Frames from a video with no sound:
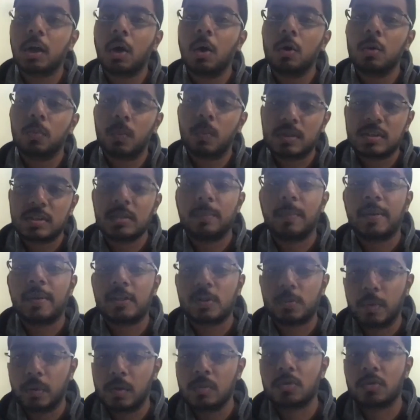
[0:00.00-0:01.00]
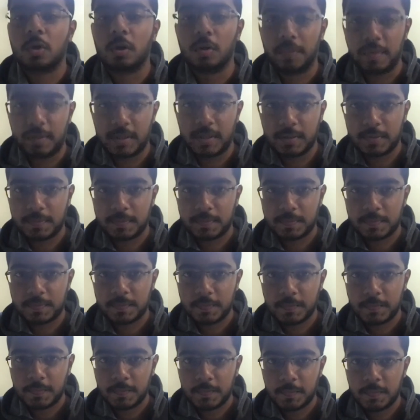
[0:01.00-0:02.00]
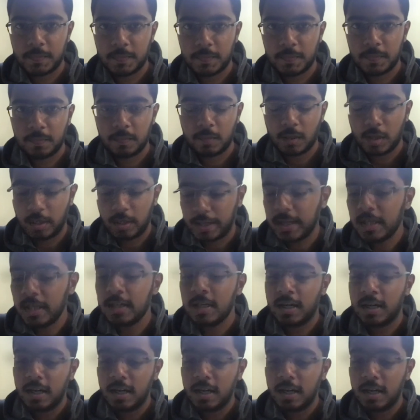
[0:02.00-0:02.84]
out what's the best way to solve it, right?